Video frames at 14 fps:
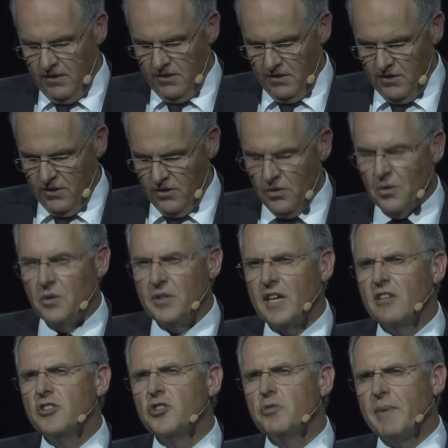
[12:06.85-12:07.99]
help them
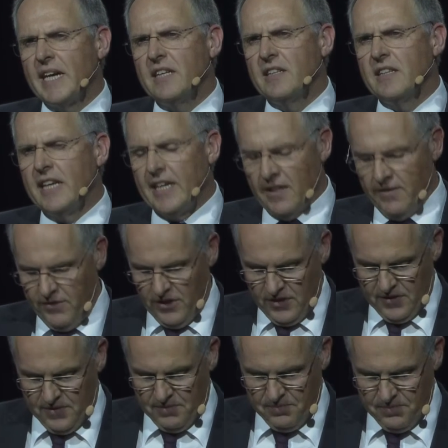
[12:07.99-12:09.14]
to
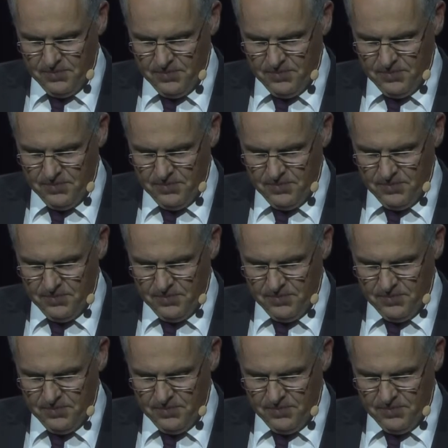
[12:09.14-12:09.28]
detect